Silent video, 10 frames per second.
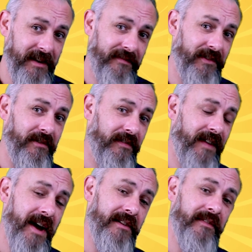But if you're a
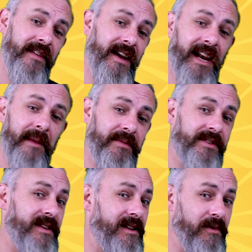fan of
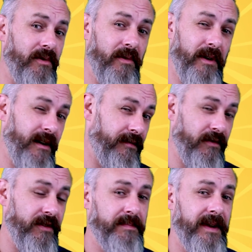Eclipse or have
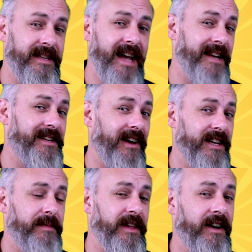always been
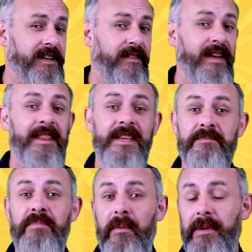tantalized by the idea of it,
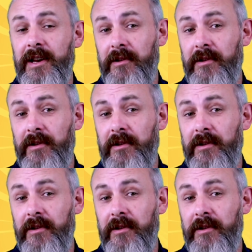this probably